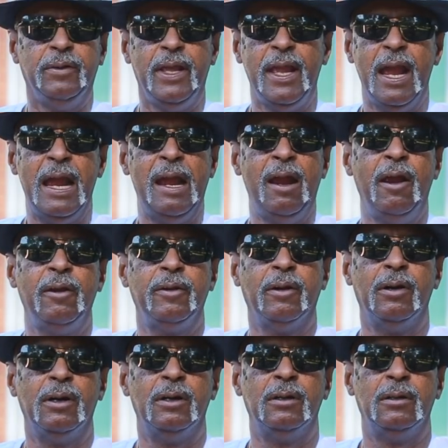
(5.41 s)
they hired
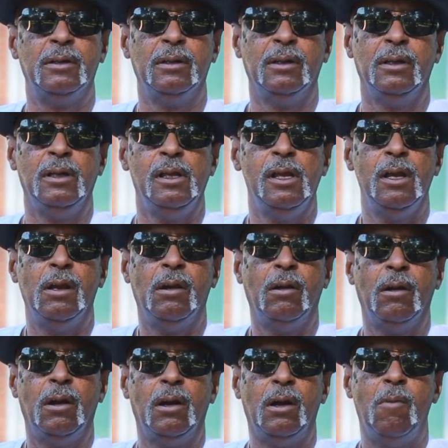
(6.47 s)
uh,
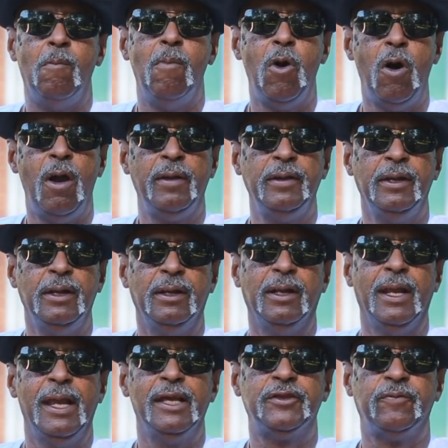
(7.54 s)
uh, Martin
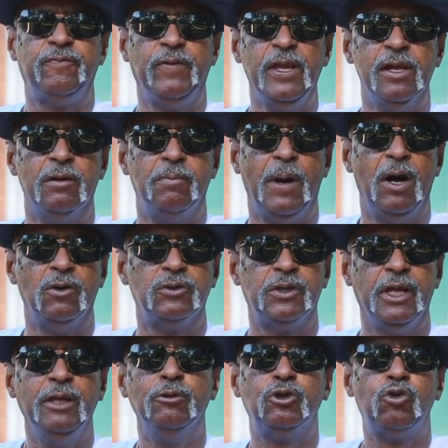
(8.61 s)
as a field boss.
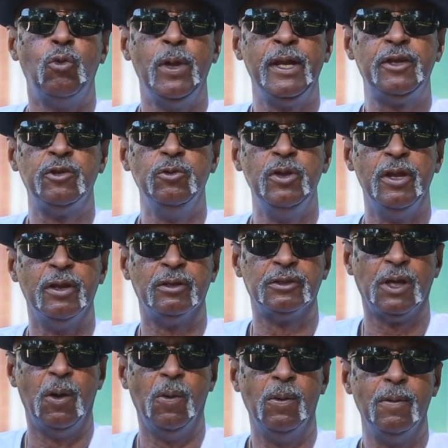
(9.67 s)
He was twenty-two
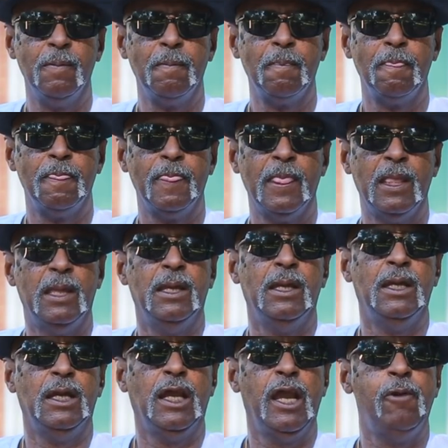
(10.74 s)
years old.
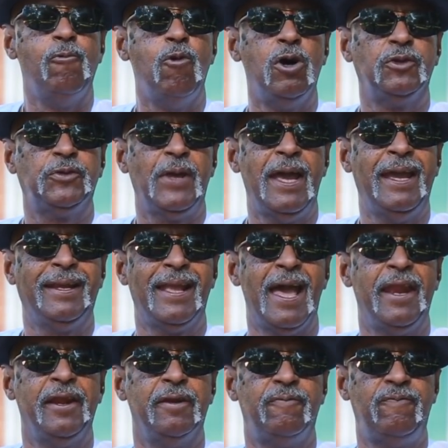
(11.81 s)
And once I had
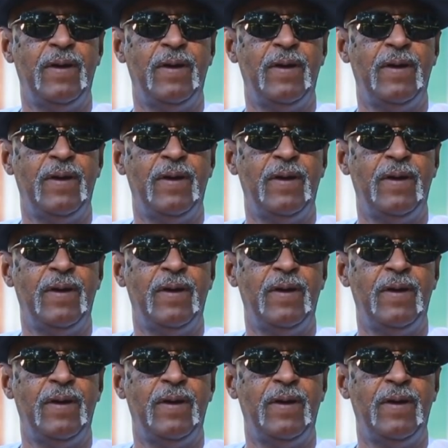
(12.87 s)
got in a